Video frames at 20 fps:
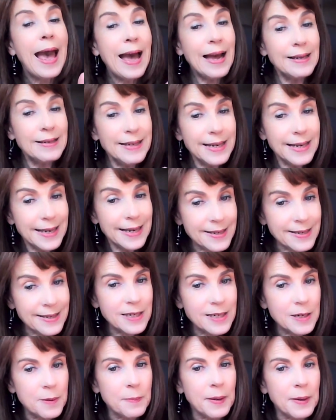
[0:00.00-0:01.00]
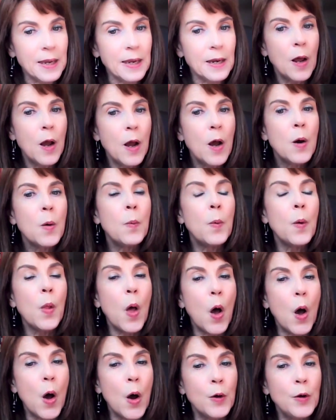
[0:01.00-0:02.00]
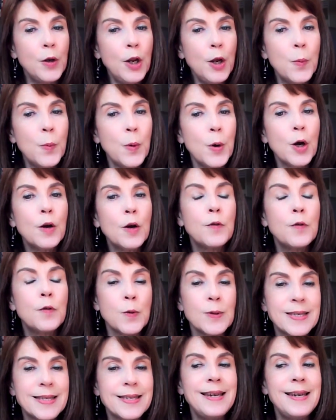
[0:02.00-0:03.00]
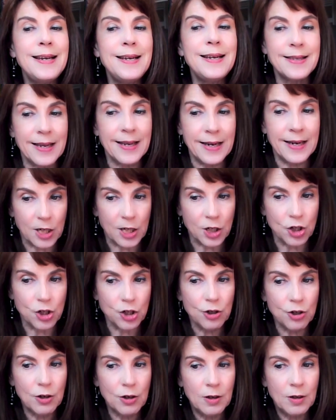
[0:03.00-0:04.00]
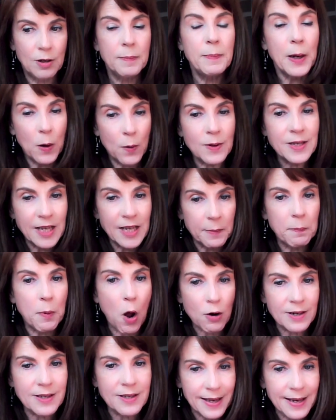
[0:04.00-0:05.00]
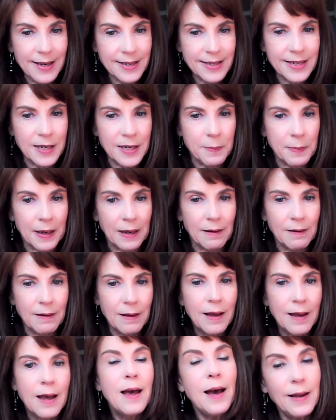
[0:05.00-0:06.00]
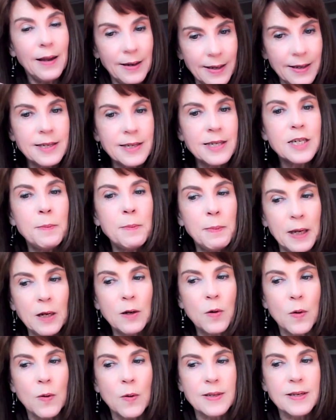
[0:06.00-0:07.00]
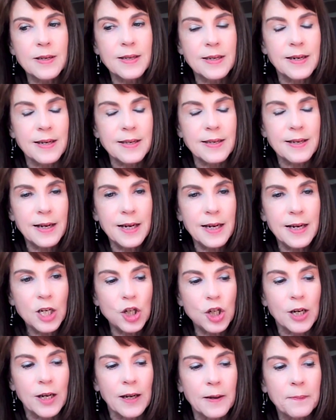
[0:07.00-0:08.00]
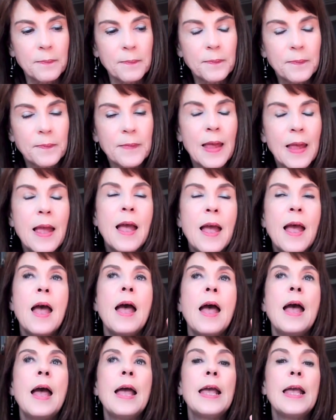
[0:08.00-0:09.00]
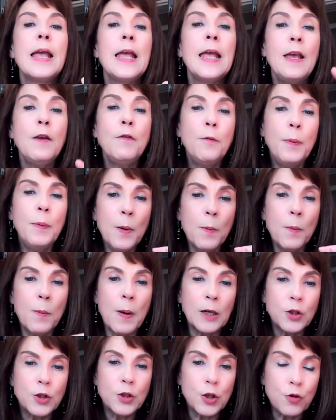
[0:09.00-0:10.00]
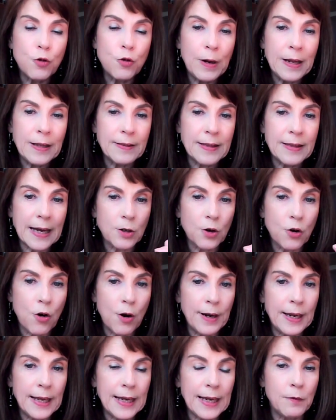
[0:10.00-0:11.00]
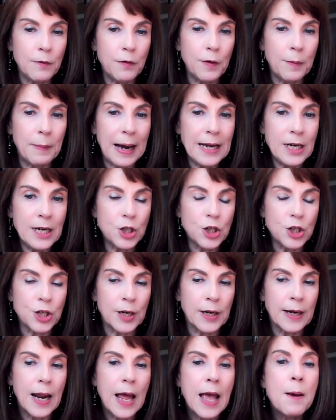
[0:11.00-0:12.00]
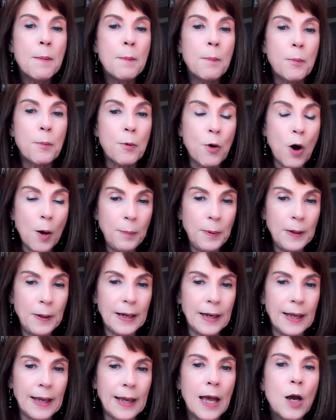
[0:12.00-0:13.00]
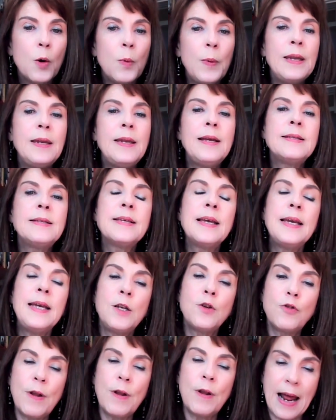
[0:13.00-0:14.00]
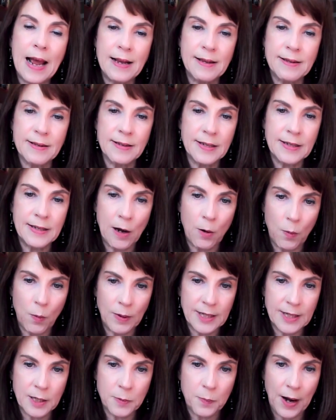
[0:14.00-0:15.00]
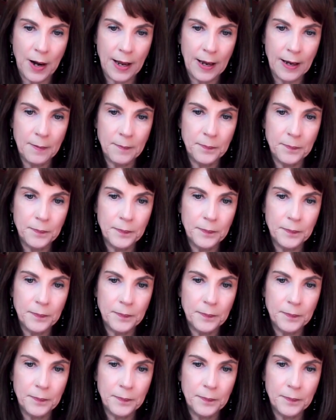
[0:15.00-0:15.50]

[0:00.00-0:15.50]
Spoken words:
Antihistamine will only work for sneeze and itch because it blocks the histamine, and histamine causes sneezing and itching. If we want to treat that chronic inflammation properly, we need the intranasal steroid spray.